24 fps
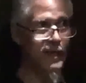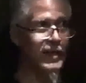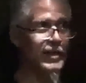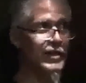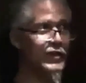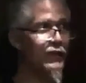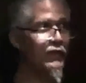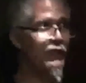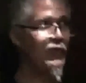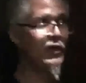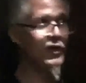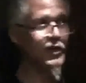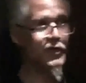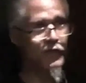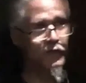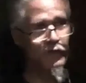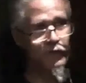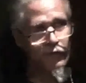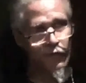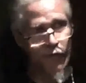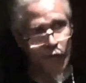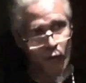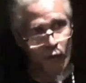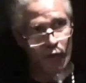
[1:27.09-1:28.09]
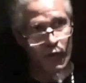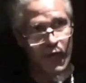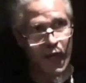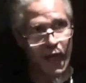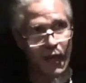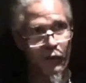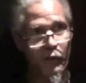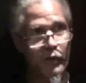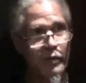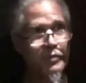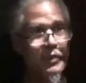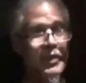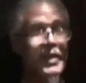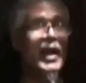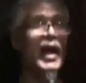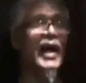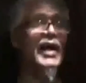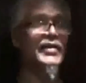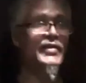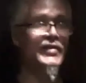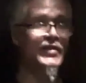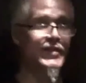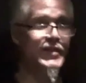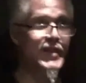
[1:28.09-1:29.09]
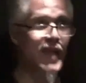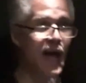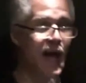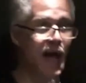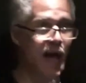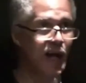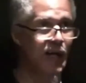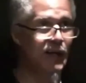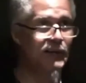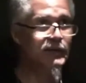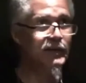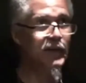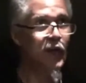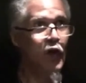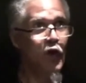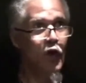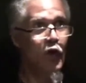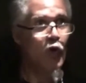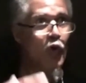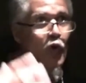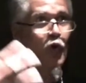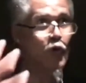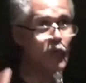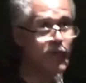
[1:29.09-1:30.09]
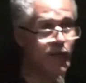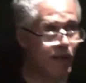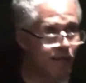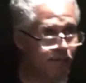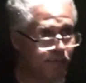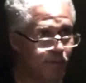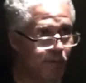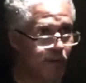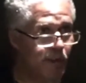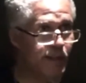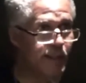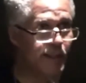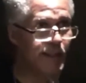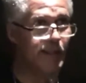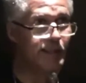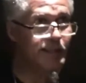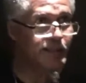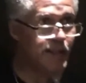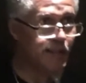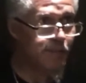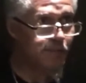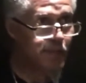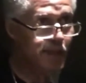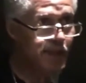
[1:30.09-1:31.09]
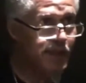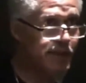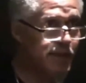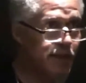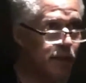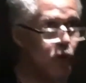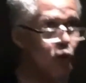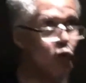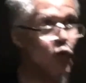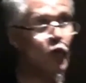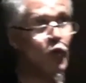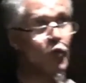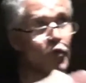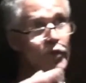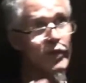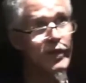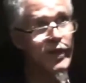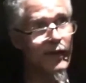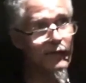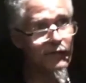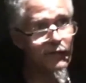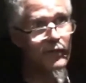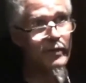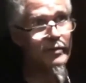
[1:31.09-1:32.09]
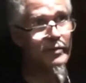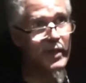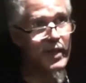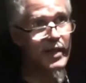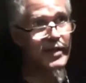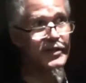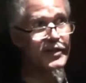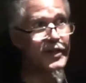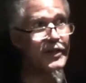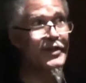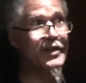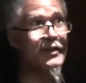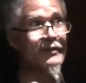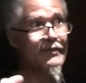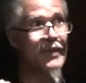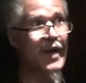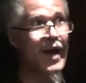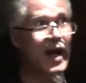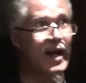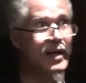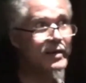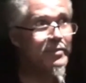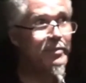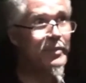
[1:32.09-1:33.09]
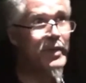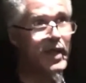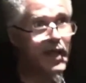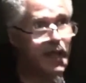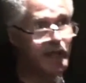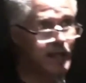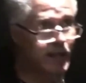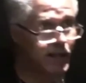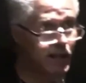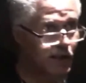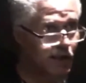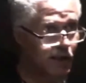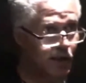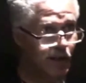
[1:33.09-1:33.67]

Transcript: His full name would be Awsar Unefa Kenti Amenti. Unefa means a divine being,